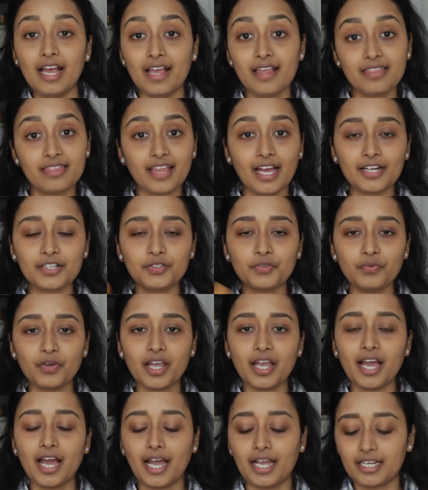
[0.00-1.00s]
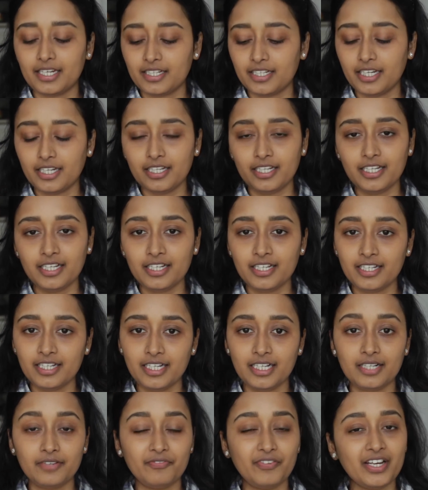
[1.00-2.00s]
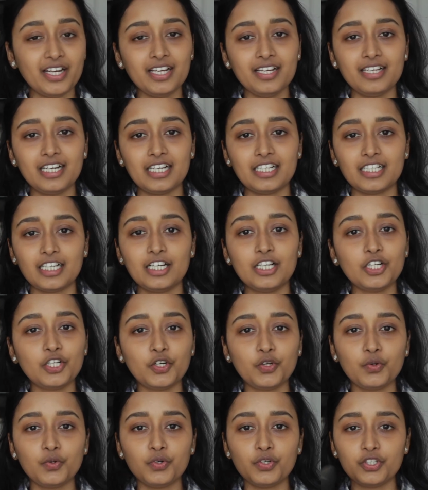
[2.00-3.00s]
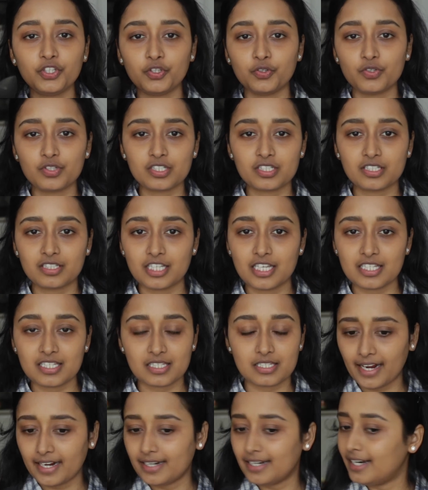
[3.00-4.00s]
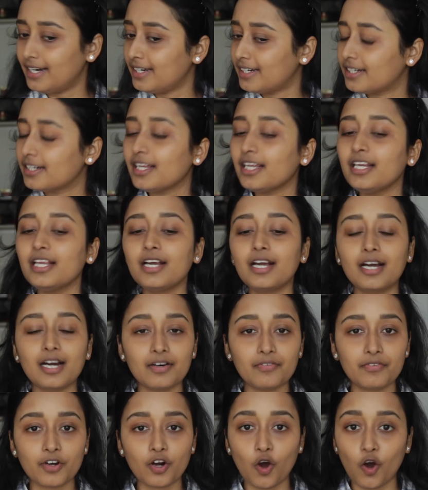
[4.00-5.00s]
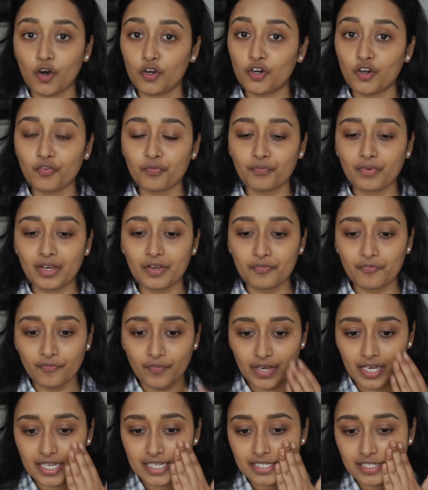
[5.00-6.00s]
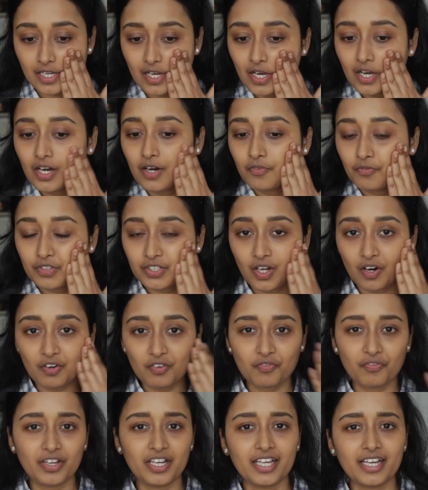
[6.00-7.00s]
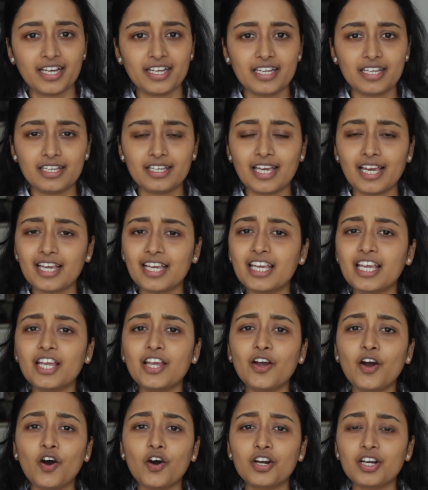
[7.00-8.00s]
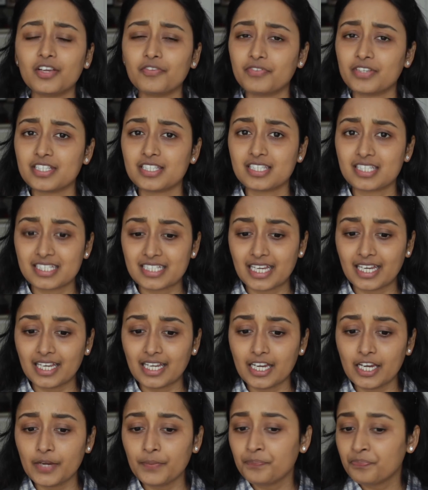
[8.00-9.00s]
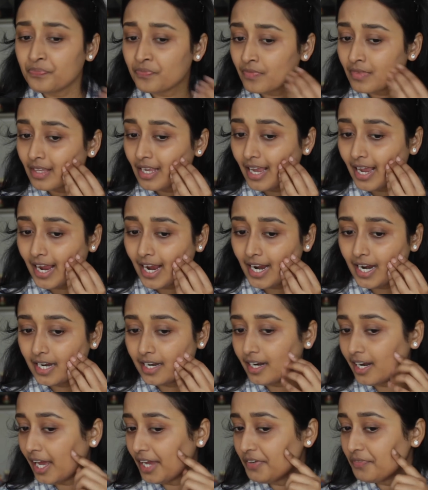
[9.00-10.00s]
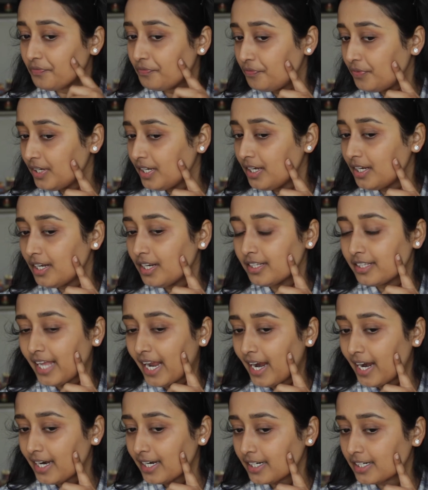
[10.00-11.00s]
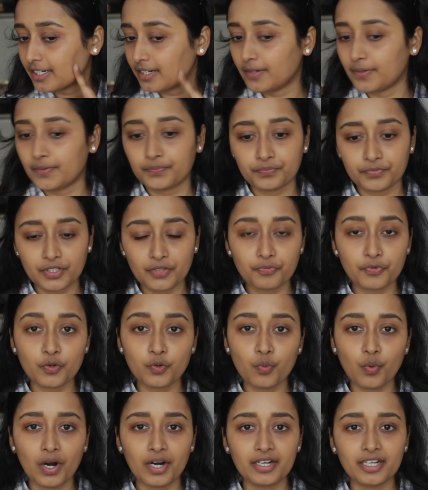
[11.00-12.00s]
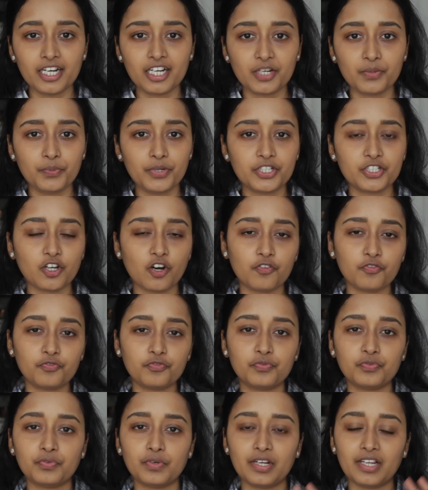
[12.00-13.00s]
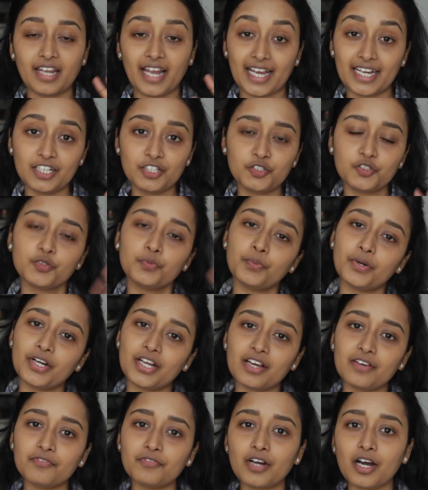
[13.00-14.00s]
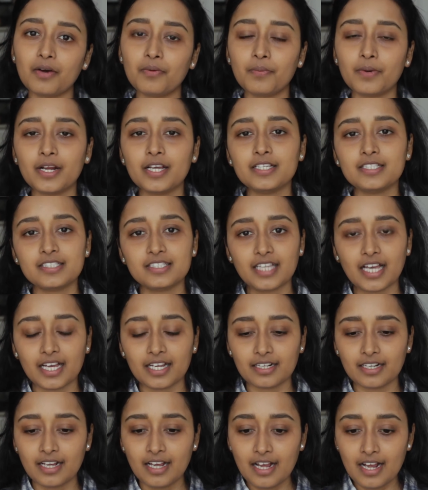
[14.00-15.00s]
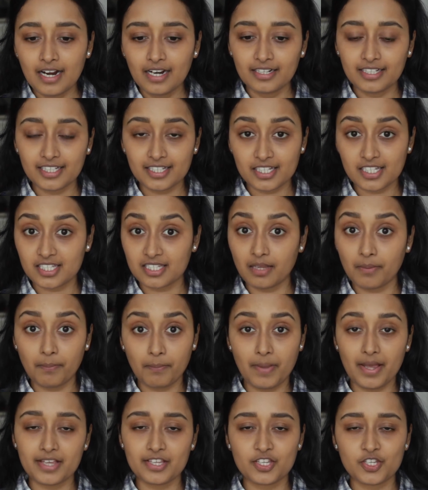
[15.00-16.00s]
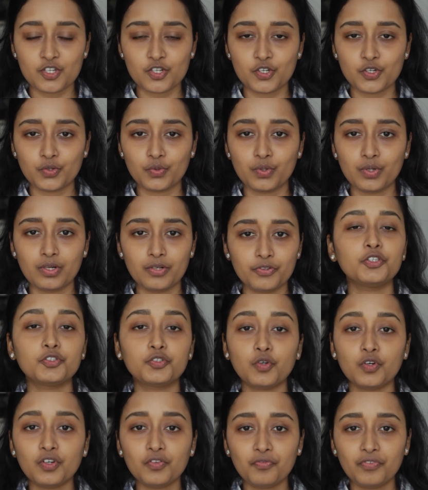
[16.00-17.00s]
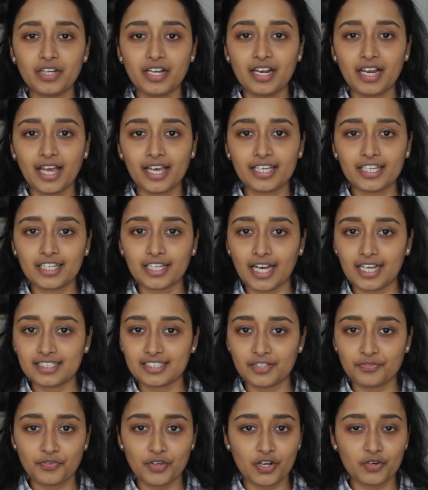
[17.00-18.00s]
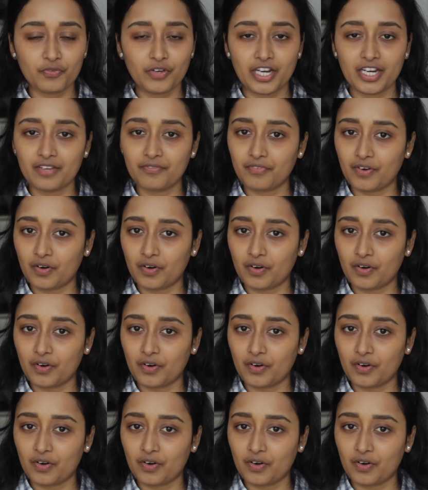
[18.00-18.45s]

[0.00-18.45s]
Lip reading: in that way I really need very little to use this, and it really cover all of my face without feeling any cakey or even sticky. And I feel that if you want a little bit of light to medium coverage, then this is the best tool. You don't feel like as if you're wearing